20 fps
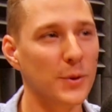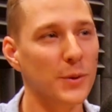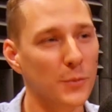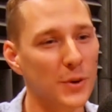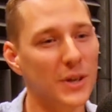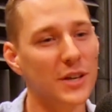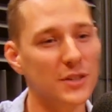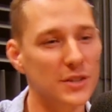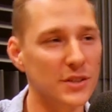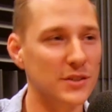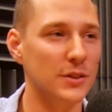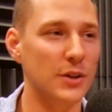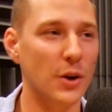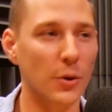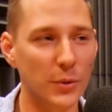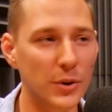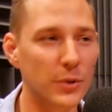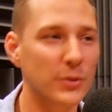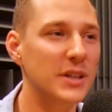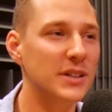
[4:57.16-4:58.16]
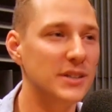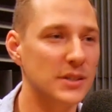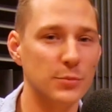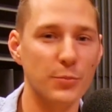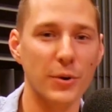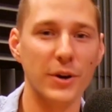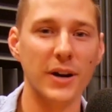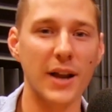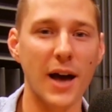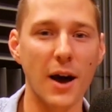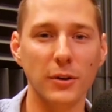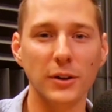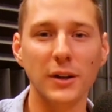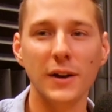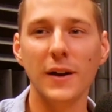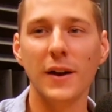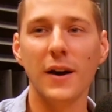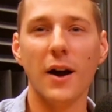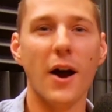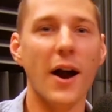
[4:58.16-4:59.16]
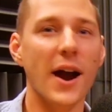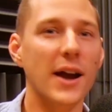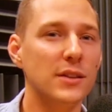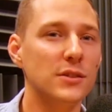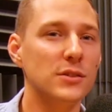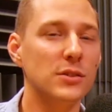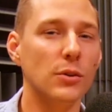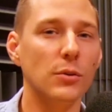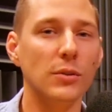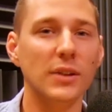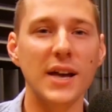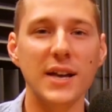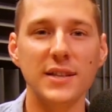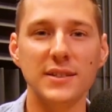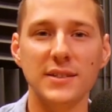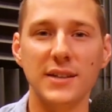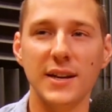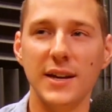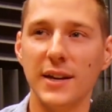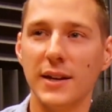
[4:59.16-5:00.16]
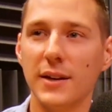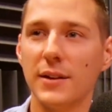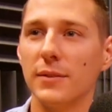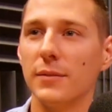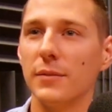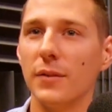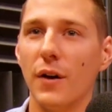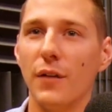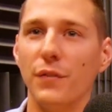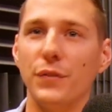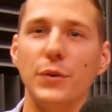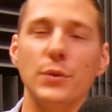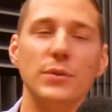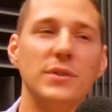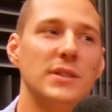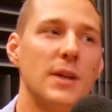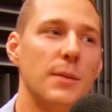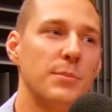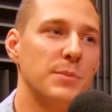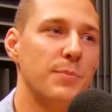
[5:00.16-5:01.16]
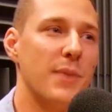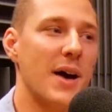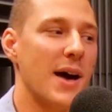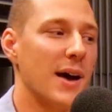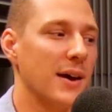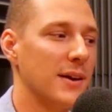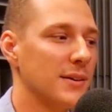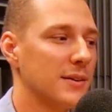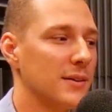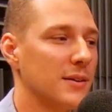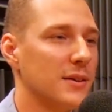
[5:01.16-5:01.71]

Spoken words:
we can just, we don't need to spread it out. All right, so let's take a few steps back